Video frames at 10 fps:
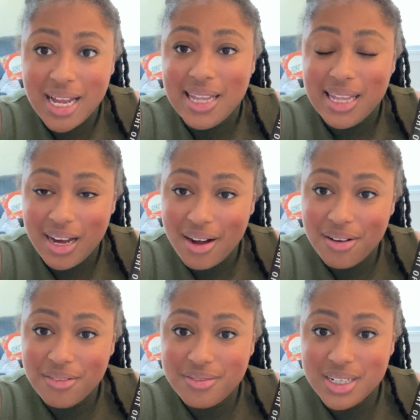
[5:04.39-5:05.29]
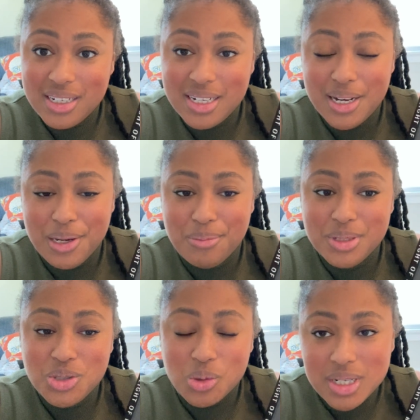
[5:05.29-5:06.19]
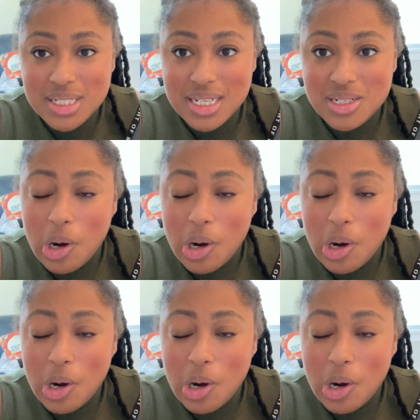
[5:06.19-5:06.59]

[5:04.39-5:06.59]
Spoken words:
I love stories that